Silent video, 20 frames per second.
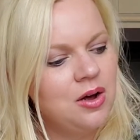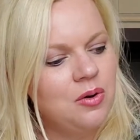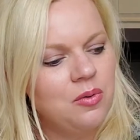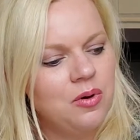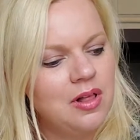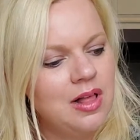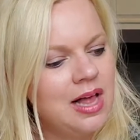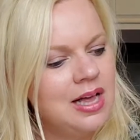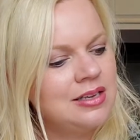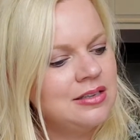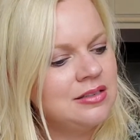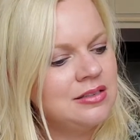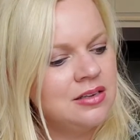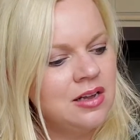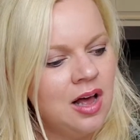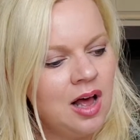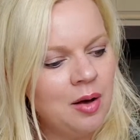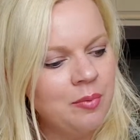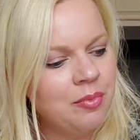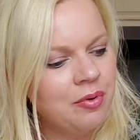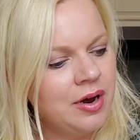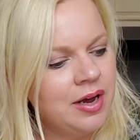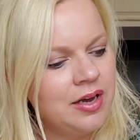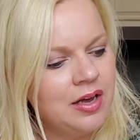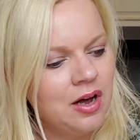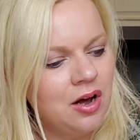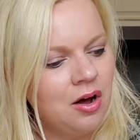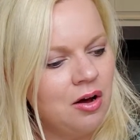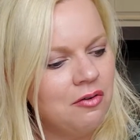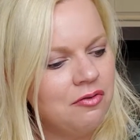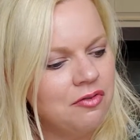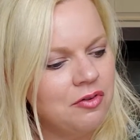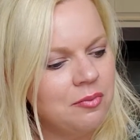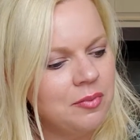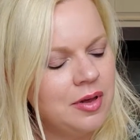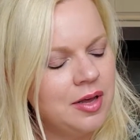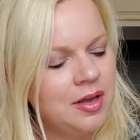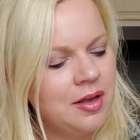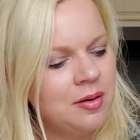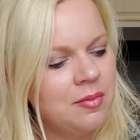will I not break off from
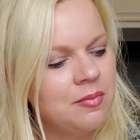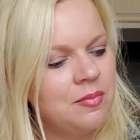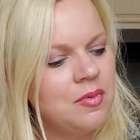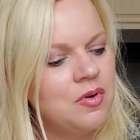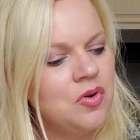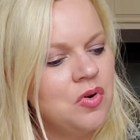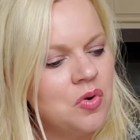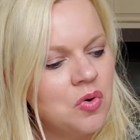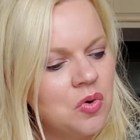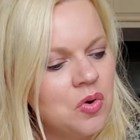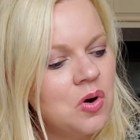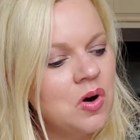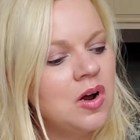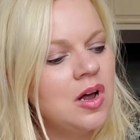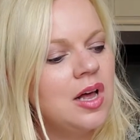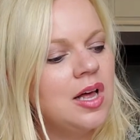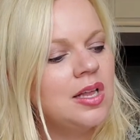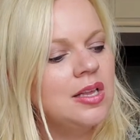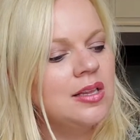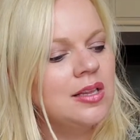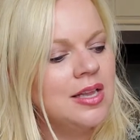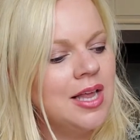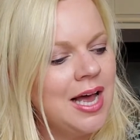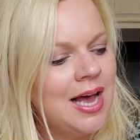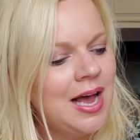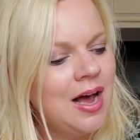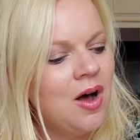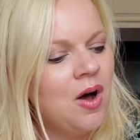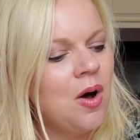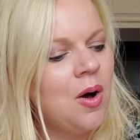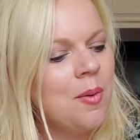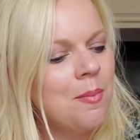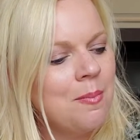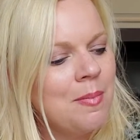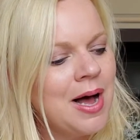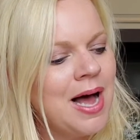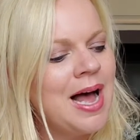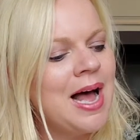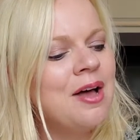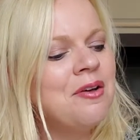him, nor allow
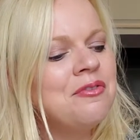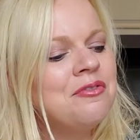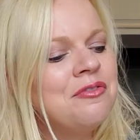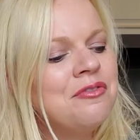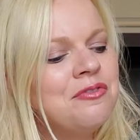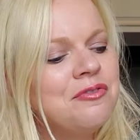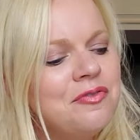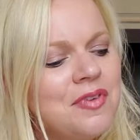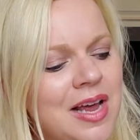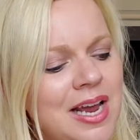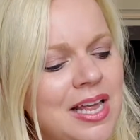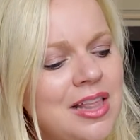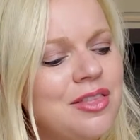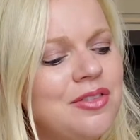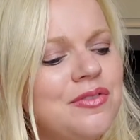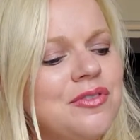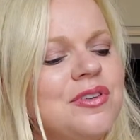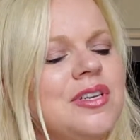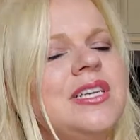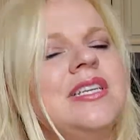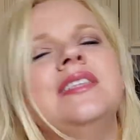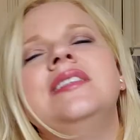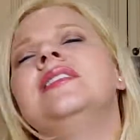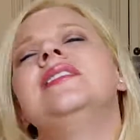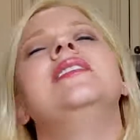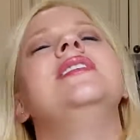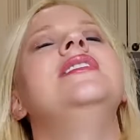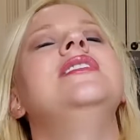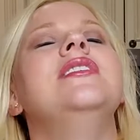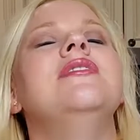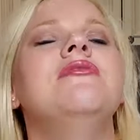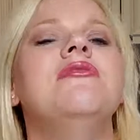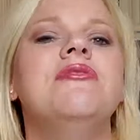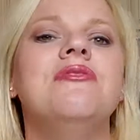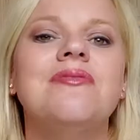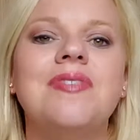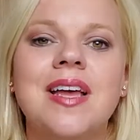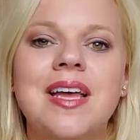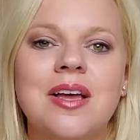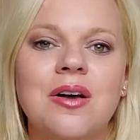my faithfulness to
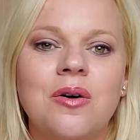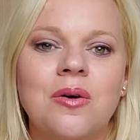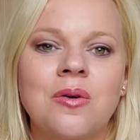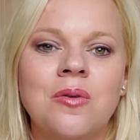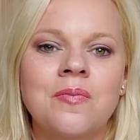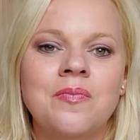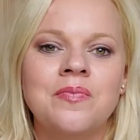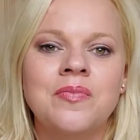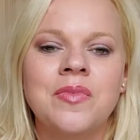fail.